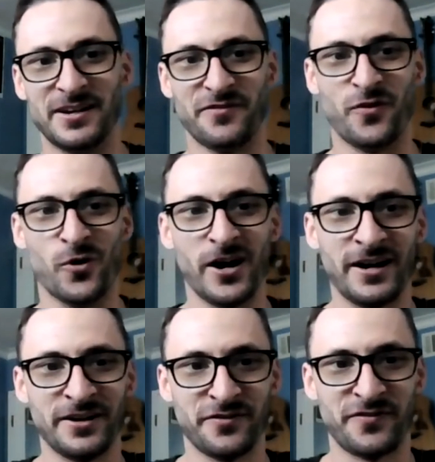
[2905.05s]
4
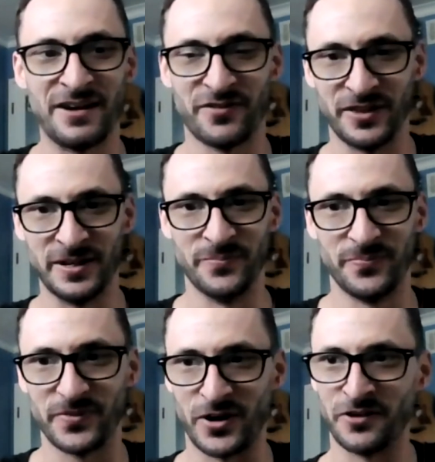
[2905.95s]
out of 5 of them
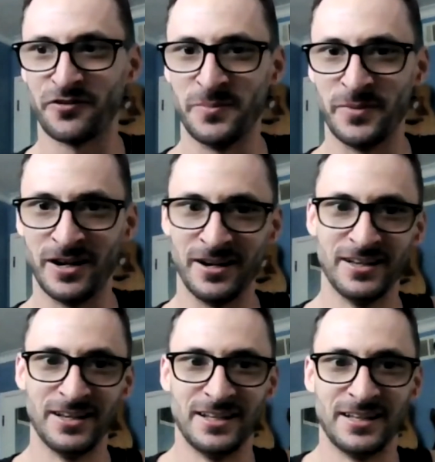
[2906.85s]
are from
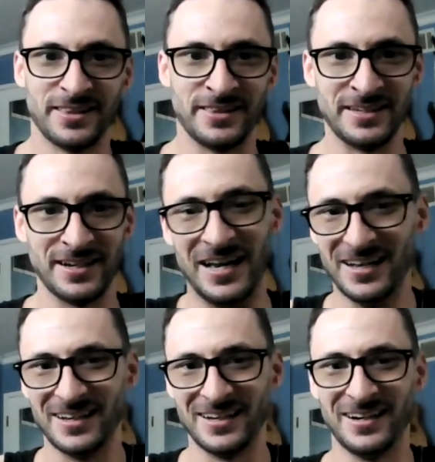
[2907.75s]

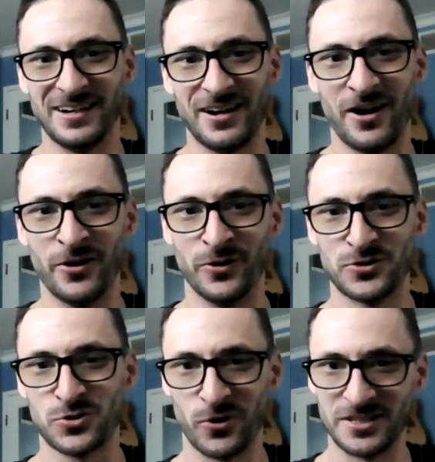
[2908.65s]
the Arnold
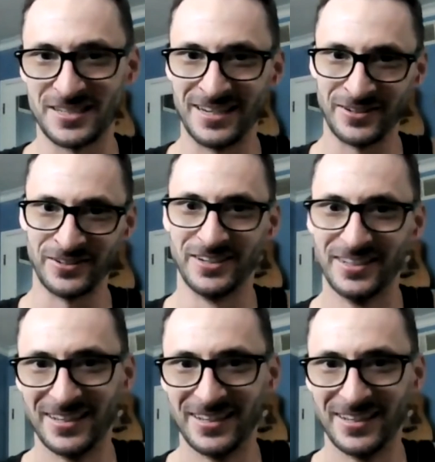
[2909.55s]
Schwarzenegger.